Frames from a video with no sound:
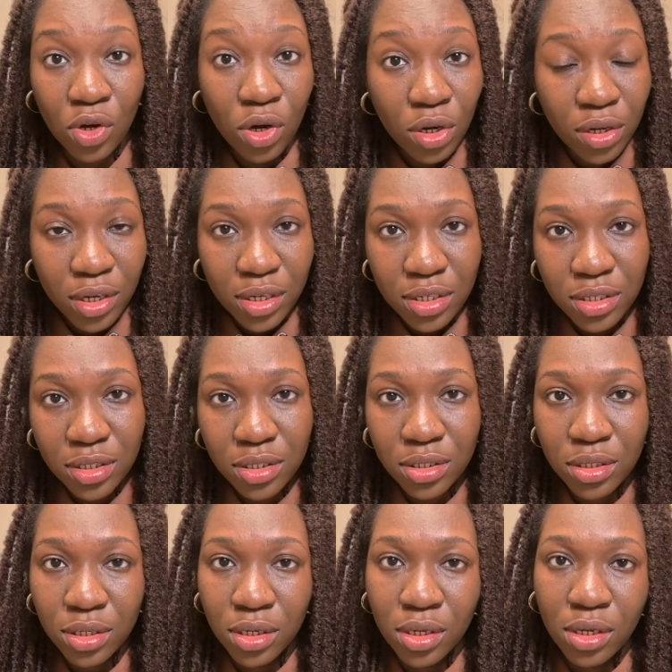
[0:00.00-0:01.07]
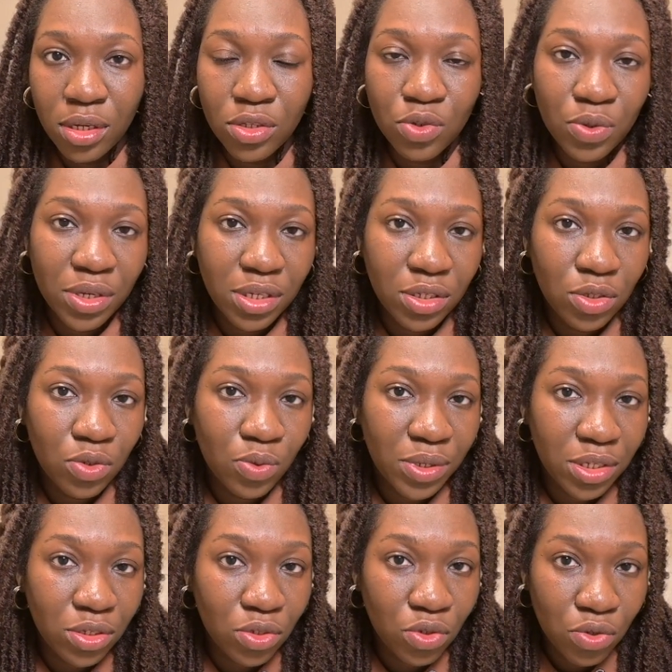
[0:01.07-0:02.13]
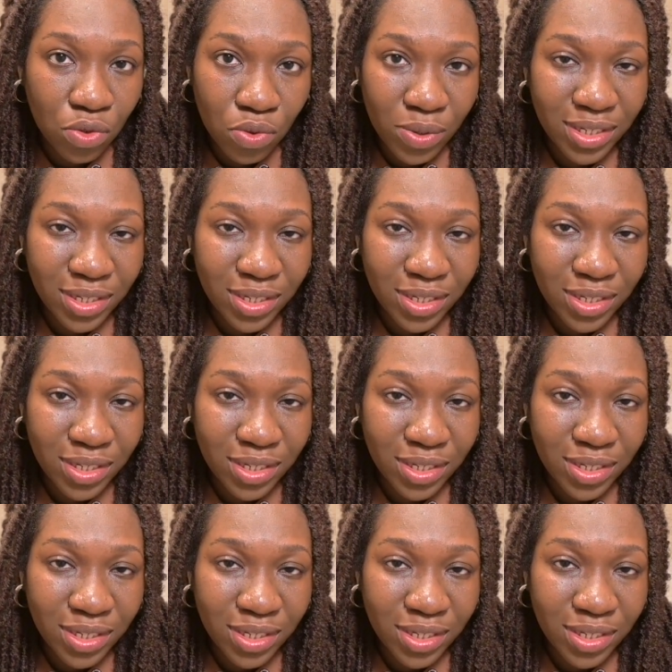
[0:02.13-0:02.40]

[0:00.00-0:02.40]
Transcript: August 2022.